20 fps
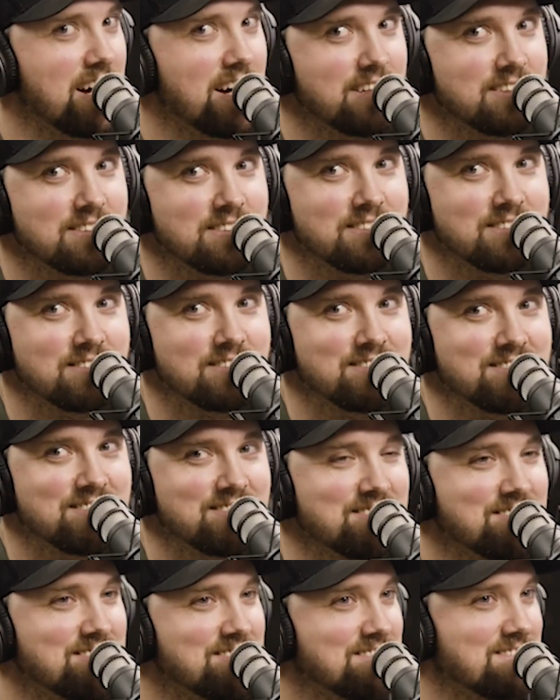Does not
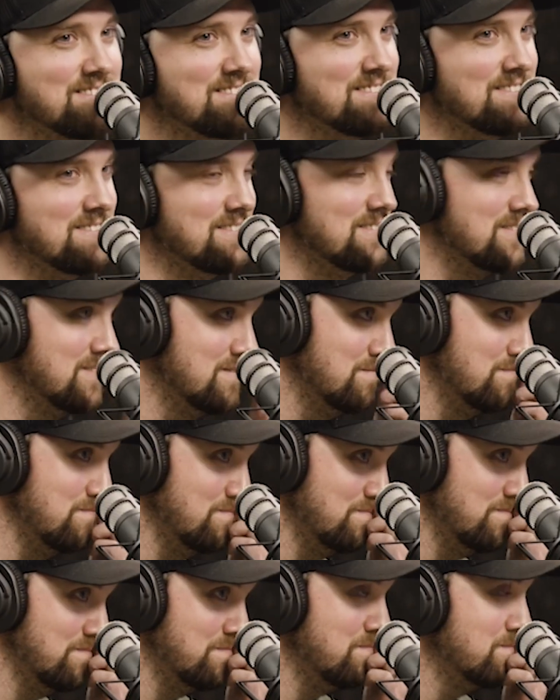change.
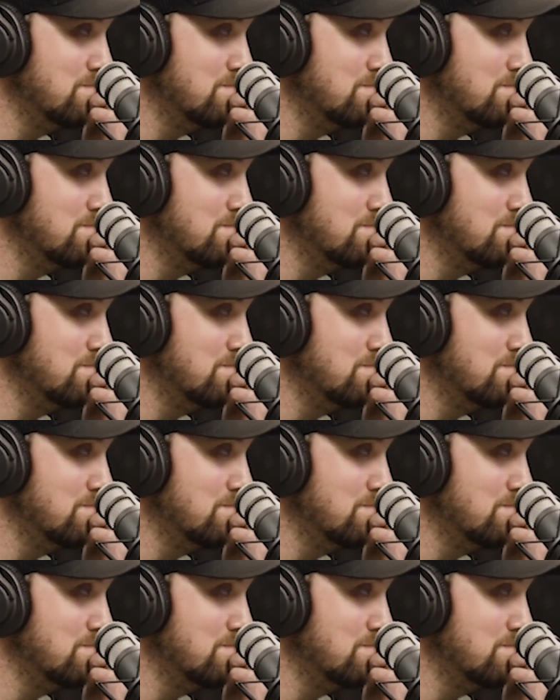It's